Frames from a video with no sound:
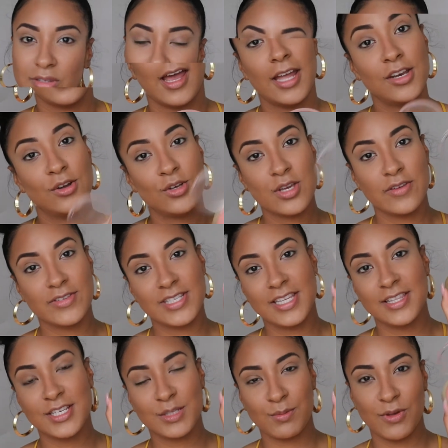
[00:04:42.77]
I know you have
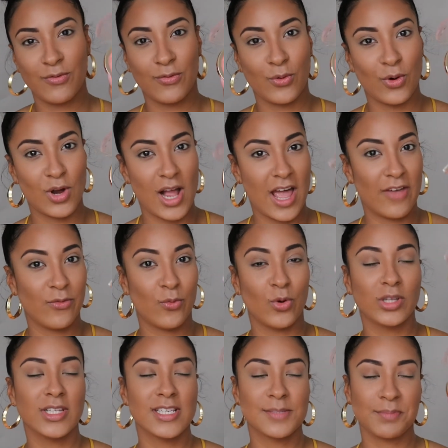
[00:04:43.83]
seen this before. I've
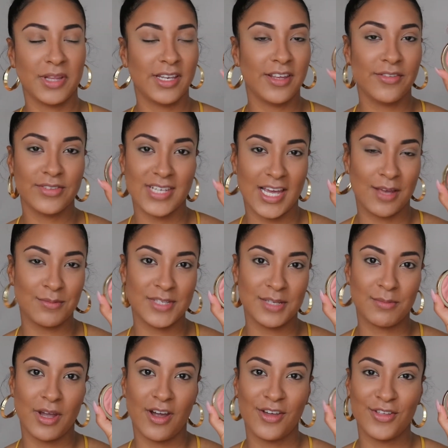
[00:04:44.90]
worn this plenty of times
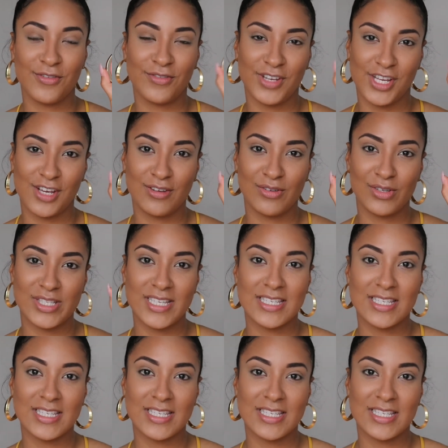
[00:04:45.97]
in my other videos.